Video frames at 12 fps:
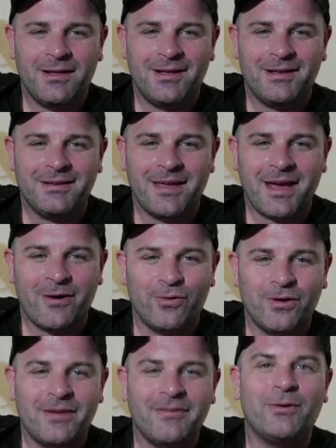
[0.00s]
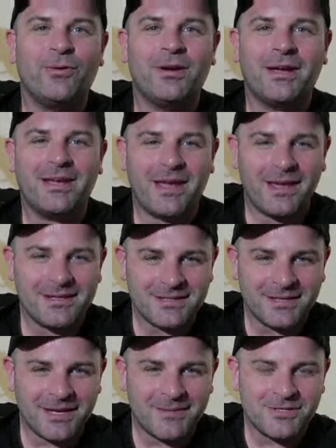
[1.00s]
yeah, all I get is
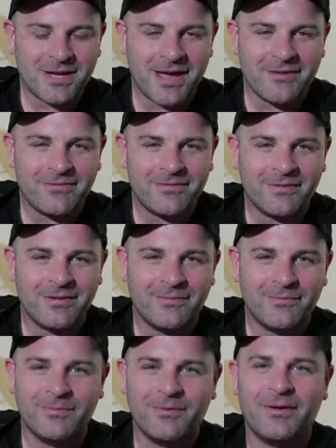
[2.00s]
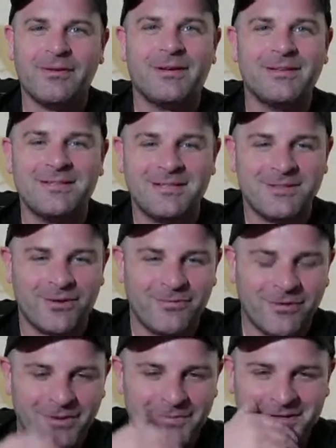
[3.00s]
the name Jeff, because the
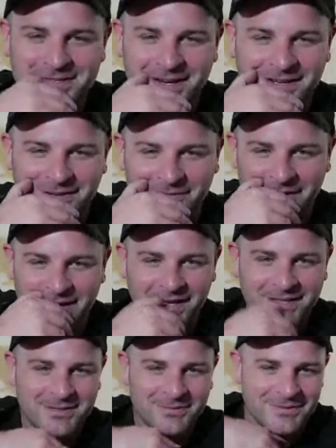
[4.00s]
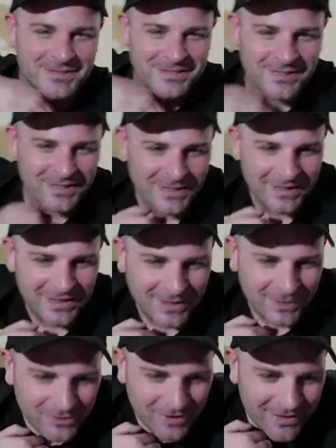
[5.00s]
software I'm using, I didn't realize it was
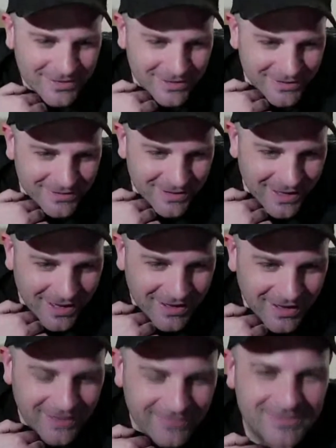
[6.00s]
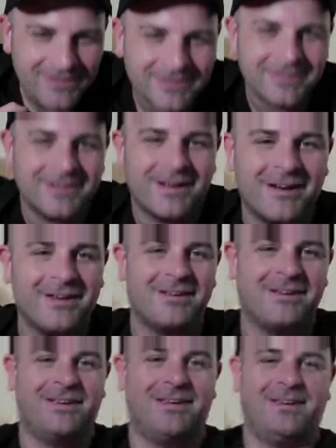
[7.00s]
Trathin there. I have to kind of
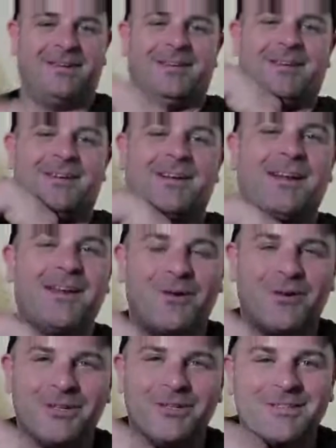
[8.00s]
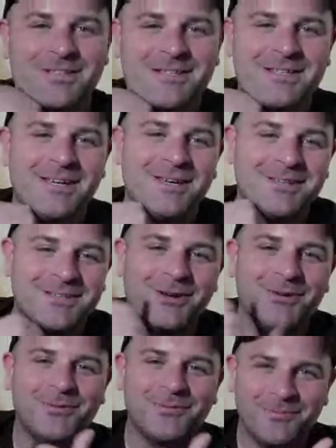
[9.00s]
click on you to see.
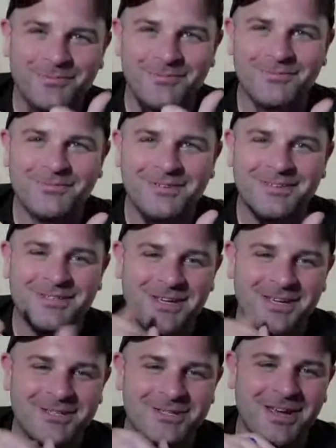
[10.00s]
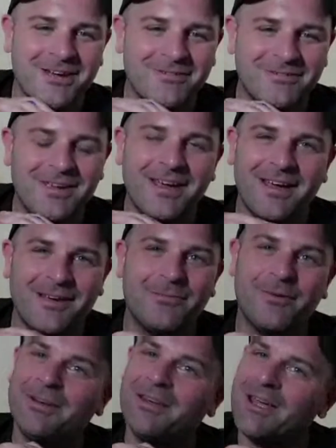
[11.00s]
So cheers, Jeff. Yeah,
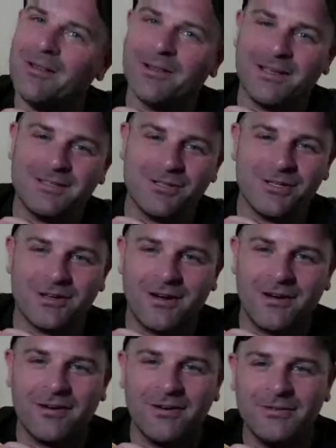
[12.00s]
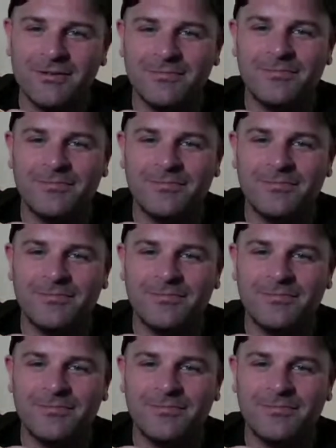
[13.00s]
one day I'll get to Chicago, and